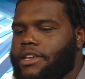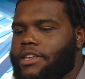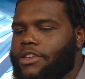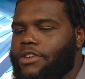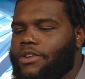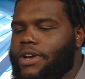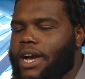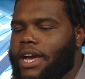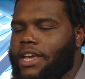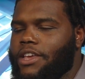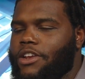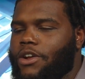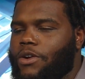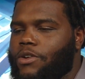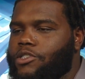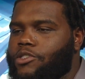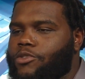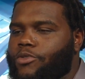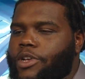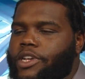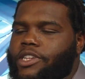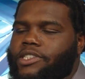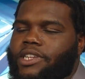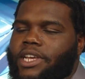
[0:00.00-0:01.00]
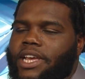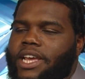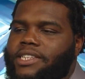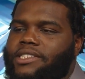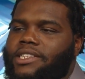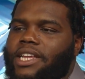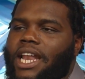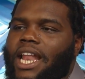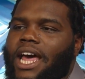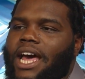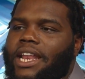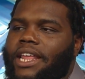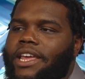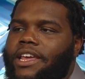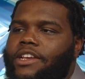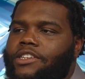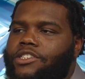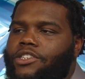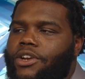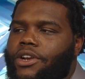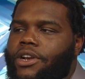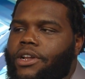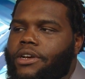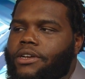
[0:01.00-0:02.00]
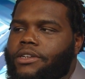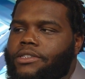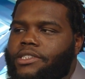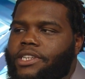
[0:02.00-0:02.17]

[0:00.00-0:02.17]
you got you know it's, it's, it's, a lot easier to,